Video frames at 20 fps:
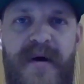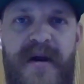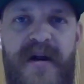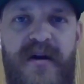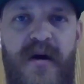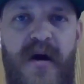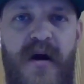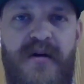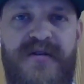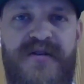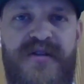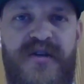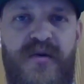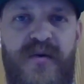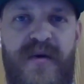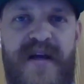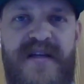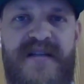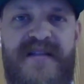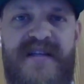But it
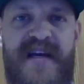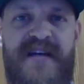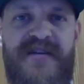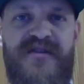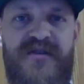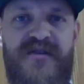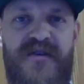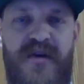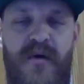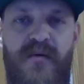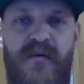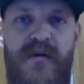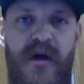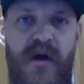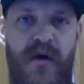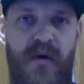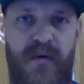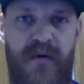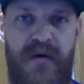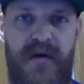also is a
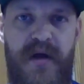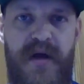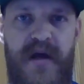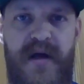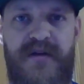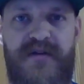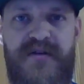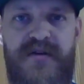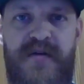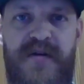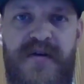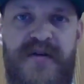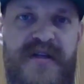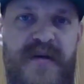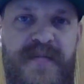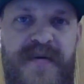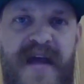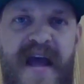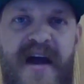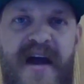solo. So there's a
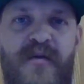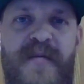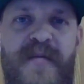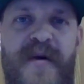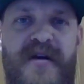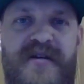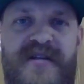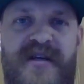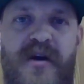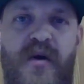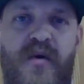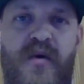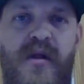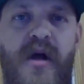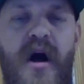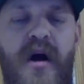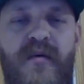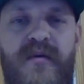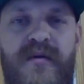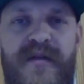piano part to go
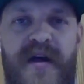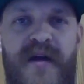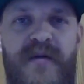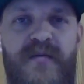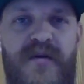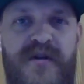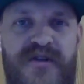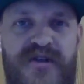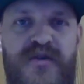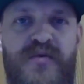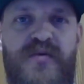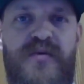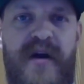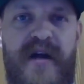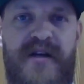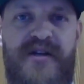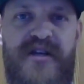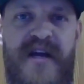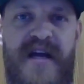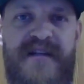along with it, which you will
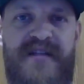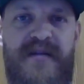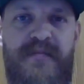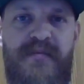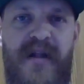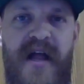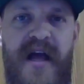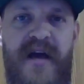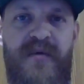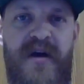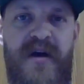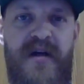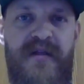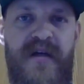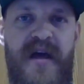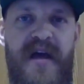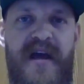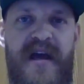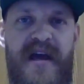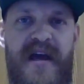get a chance to play with
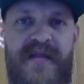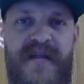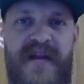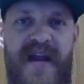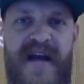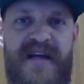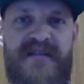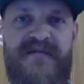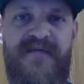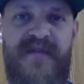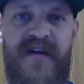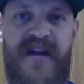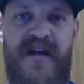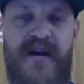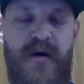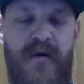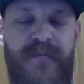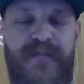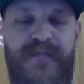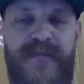in the next
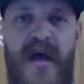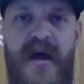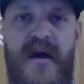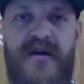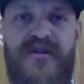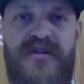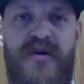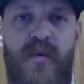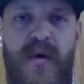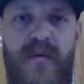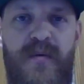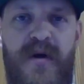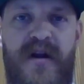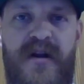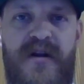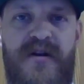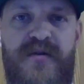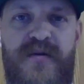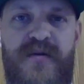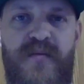video. So what we're
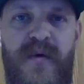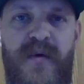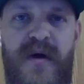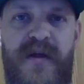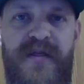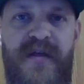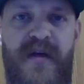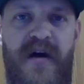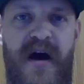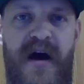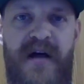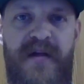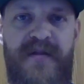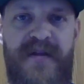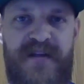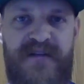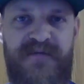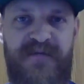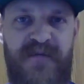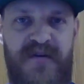going to do with
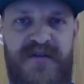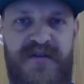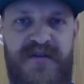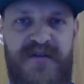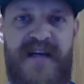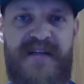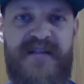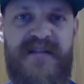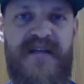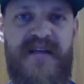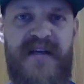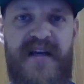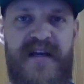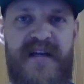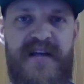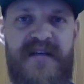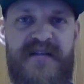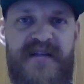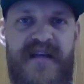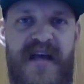this first lesson
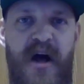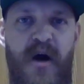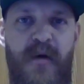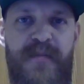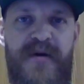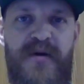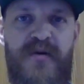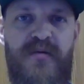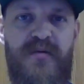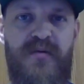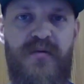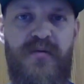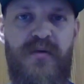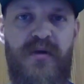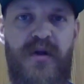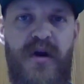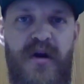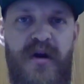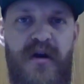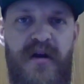is help you
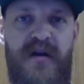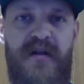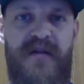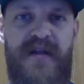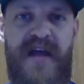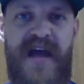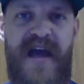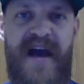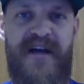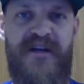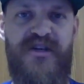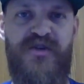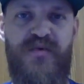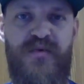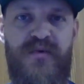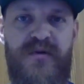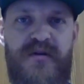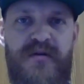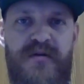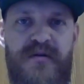learn the
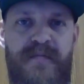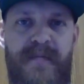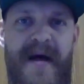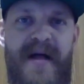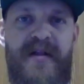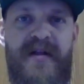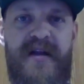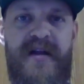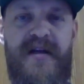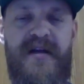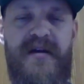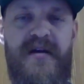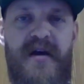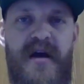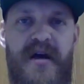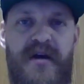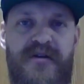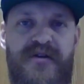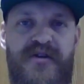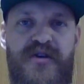actual melody
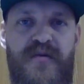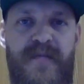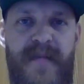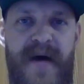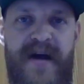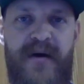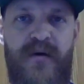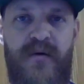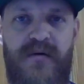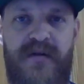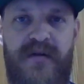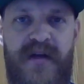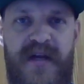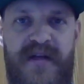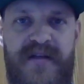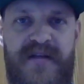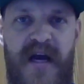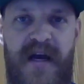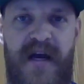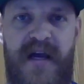to My Old
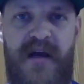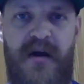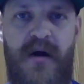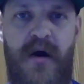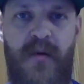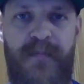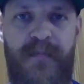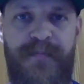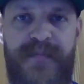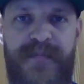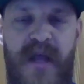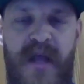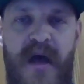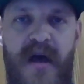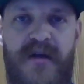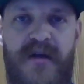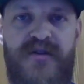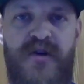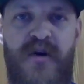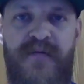Kentucky Home.
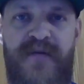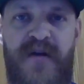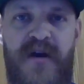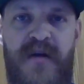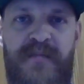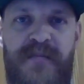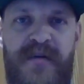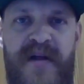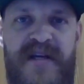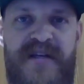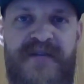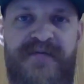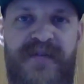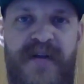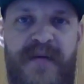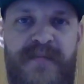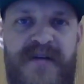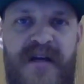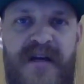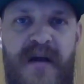So if you could please
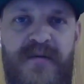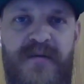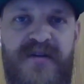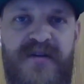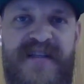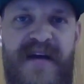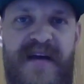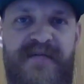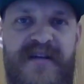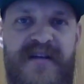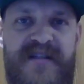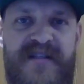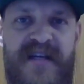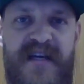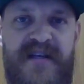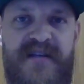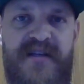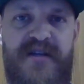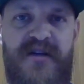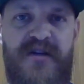flip to number
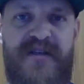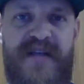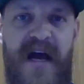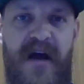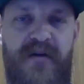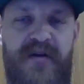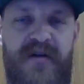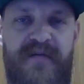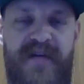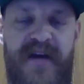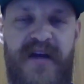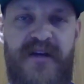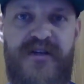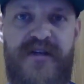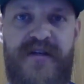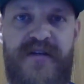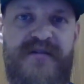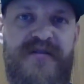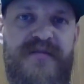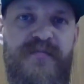76 in your Sound
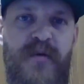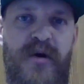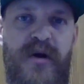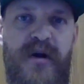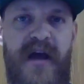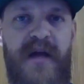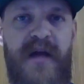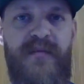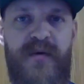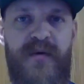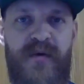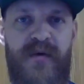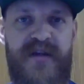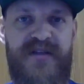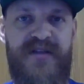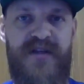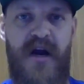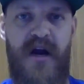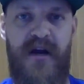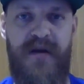Innovations book, and we will get
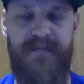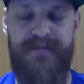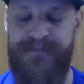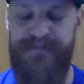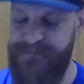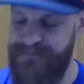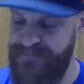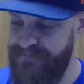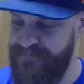started.